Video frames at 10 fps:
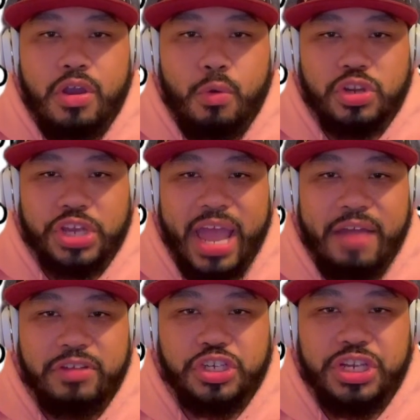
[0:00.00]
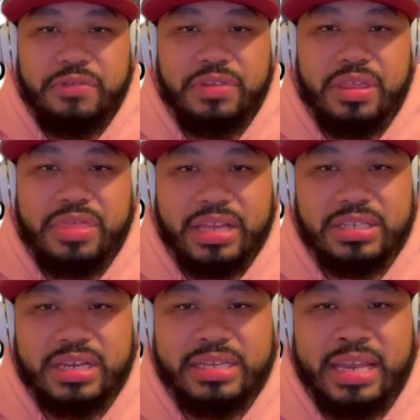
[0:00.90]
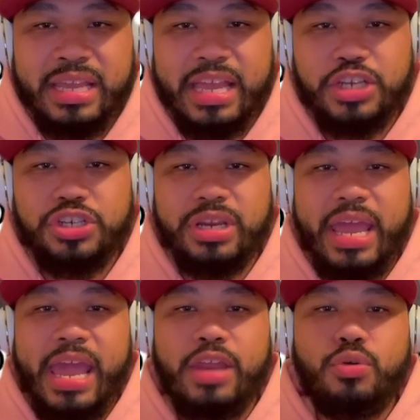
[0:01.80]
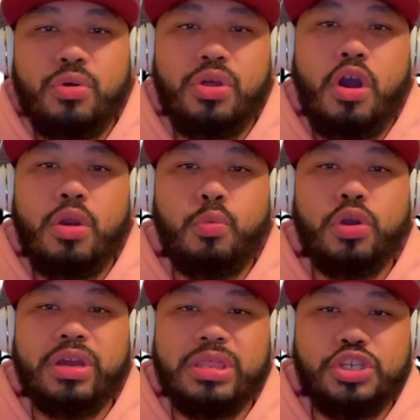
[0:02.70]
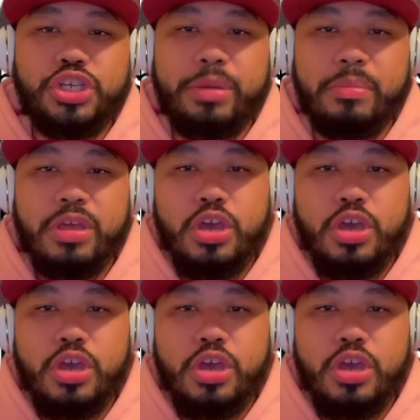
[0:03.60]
which I have achieved thanks to the dedication and all the hard work in the gym.